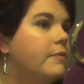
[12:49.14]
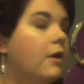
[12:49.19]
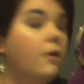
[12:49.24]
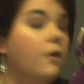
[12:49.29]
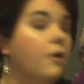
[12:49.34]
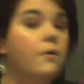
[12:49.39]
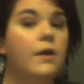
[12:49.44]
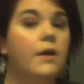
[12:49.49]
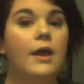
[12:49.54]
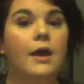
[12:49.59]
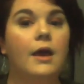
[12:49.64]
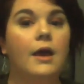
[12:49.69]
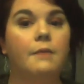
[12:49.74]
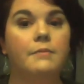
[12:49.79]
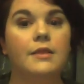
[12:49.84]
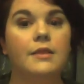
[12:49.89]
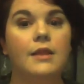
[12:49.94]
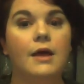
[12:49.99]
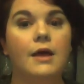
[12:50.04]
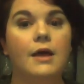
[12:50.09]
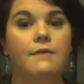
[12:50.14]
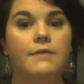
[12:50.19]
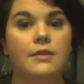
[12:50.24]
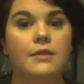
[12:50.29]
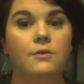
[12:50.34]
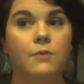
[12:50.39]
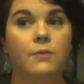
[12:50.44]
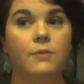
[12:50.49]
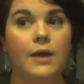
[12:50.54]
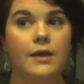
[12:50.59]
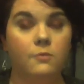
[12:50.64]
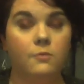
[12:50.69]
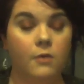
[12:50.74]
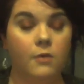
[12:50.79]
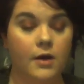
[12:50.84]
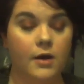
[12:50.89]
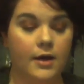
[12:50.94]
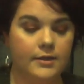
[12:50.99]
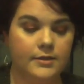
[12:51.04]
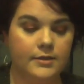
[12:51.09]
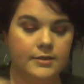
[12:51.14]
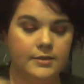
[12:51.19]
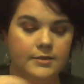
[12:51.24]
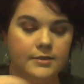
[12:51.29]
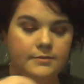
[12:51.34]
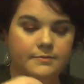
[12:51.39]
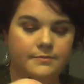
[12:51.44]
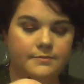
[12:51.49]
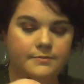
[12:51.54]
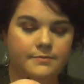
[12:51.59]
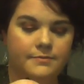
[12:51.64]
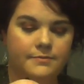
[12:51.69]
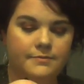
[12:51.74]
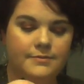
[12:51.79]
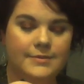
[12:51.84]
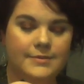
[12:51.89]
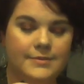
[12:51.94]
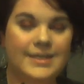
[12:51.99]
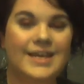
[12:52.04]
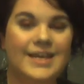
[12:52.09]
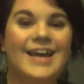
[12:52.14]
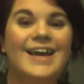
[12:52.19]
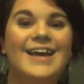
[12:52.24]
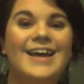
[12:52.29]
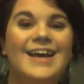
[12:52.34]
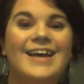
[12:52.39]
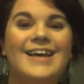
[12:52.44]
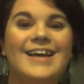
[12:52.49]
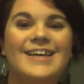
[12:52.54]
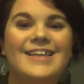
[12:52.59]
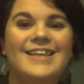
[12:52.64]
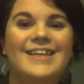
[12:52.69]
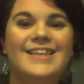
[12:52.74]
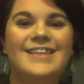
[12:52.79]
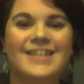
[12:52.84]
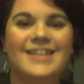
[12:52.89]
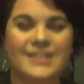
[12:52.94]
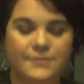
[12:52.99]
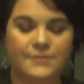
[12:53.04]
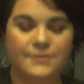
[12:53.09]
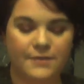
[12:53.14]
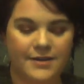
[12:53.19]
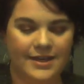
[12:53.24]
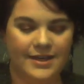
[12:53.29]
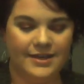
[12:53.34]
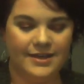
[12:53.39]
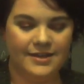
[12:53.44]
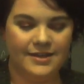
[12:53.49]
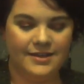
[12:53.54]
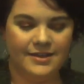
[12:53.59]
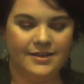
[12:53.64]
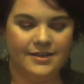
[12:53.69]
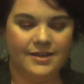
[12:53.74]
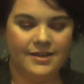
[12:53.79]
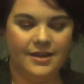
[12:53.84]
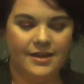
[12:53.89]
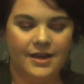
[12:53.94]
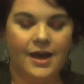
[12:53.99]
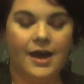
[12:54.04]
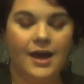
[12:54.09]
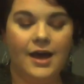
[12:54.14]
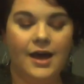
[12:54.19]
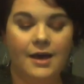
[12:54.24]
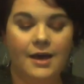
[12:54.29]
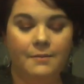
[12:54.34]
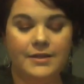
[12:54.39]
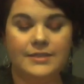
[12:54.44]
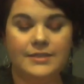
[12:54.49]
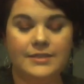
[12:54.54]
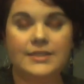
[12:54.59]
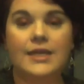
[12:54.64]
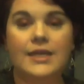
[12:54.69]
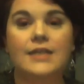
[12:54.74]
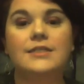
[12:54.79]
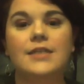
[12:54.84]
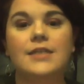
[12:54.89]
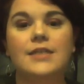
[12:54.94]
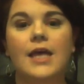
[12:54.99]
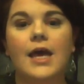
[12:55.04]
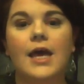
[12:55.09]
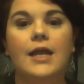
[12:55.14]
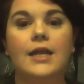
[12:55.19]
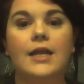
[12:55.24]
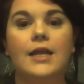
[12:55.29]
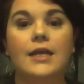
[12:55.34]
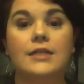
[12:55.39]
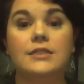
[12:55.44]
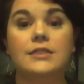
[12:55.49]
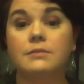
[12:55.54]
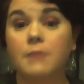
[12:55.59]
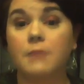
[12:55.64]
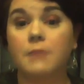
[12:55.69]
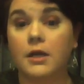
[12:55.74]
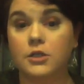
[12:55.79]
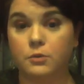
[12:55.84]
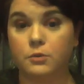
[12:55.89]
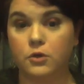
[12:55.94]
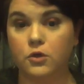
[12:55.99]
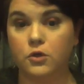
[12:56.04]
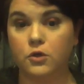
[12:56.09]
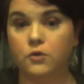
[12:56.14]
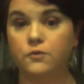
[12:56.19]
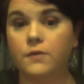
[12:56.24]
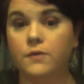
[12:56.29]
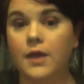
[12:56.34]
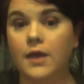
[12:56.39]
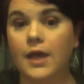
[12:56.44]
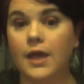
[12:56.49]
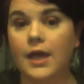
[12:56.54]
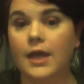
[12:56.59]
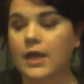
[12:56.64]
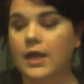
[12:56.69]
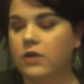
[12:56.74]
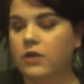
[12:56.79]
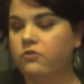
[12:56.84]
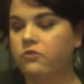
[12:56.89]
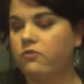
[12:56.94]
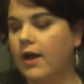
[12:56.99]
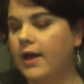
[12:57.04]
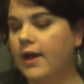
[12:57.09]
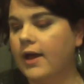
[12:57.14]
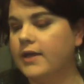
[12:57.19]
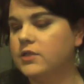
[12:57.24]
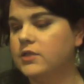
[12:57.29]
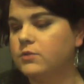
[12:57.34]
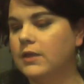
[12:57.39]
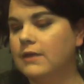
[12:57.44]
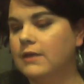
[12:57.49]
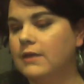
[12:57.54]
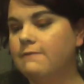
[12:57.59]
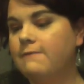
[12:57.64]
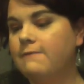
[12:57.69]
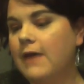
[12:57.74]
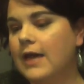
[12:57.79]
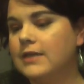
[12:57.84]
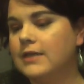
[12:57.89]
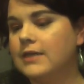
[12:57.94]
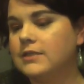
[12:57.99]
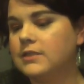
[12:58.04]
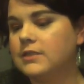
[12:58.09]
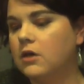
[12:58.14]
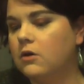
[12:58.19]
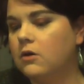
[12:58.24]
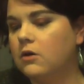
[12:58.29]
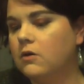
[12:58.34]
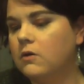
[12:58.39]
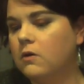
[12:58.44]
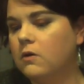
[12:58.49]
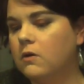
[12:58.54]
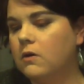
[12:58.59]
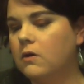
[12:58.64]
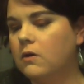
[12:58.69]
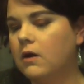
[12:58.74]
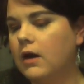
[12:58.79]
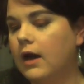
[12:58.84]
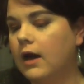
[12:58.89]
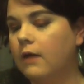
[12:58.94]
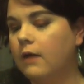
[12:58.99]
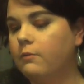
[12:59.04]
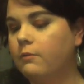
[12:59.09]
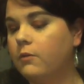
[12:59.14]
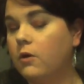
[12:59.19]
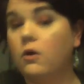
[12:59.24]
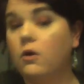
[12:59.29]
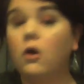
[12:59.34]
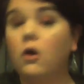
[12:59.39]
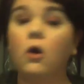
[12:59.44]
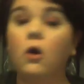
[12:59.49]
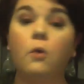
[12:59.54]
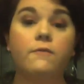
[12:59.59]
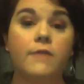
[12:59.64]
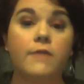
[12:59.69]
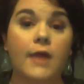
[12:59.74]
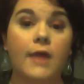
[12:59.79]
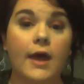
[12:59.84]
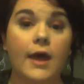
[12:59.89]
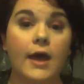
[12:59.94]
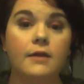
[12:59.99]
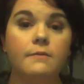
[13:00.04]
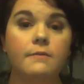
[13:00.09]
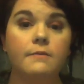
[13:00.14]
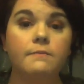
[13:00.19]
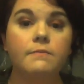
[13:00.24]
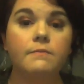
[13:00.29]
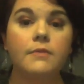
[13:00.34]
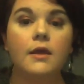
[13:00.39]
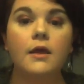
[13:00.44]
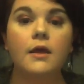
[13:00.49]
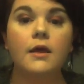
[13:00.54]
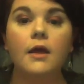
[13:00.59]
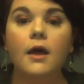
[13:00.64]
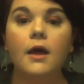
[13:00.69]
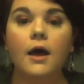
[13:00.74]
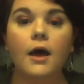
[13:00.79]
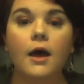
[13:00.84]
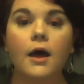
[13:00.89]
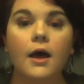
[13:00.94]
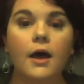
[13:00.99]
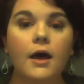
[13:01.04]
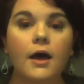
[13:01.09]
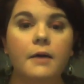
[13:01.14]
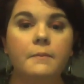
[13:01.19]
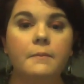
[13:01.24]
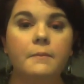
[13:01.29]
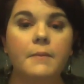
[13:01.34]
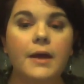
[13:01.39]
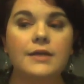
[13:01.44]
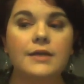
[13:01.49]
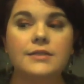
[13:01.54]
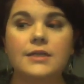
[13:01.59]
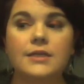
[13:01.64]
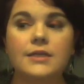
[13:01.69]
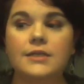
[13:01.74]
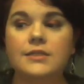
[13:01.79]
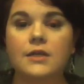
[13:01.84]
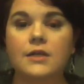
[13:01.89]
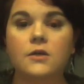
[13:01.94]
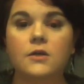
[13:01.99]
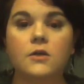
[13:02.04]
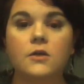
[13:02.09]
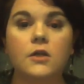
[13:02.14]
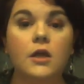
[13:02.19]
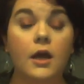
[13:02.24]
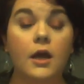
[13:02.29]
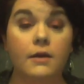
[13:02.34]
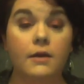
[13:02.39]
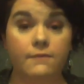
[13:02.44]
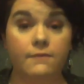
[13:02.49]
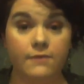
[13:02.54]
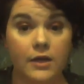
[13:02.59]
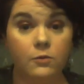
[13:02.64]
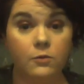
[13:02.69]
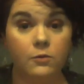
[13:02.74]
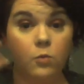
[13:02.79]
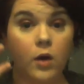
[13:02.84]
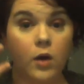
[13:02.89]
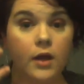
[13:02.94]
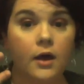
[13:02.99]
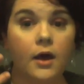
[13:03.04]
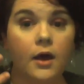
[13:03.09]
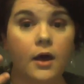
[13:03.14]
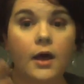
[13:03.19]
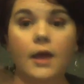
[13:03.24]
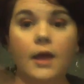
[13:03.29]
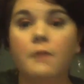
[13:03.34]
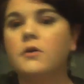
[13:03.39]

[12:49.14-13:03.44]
Okay, I'm loving the Wet n Wild. That's funny. It says that it's smudge proof and it dries really fast, so I'm going to hope for that. As I said earlier, I've done one eye.